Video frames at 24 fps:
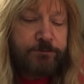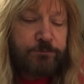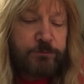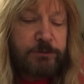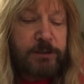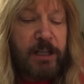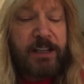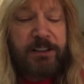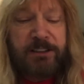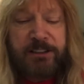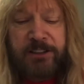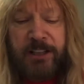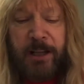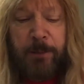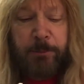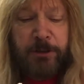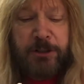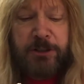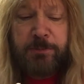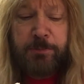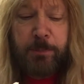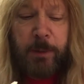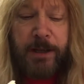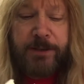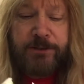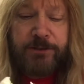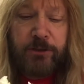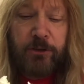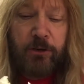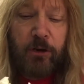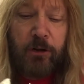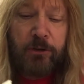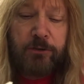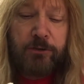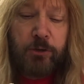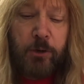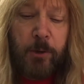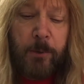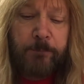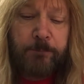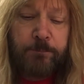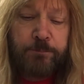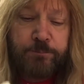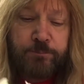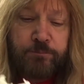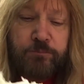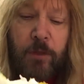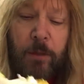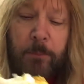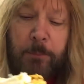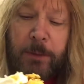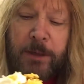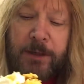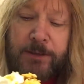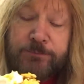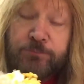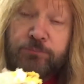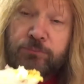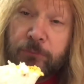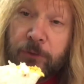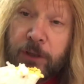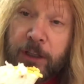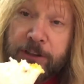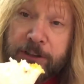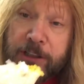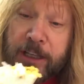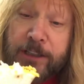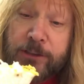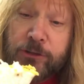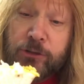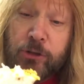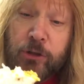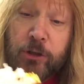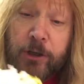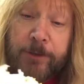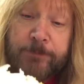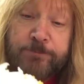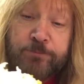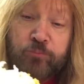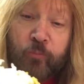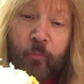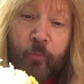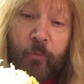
There's not much spice at all to it, but it tastes good.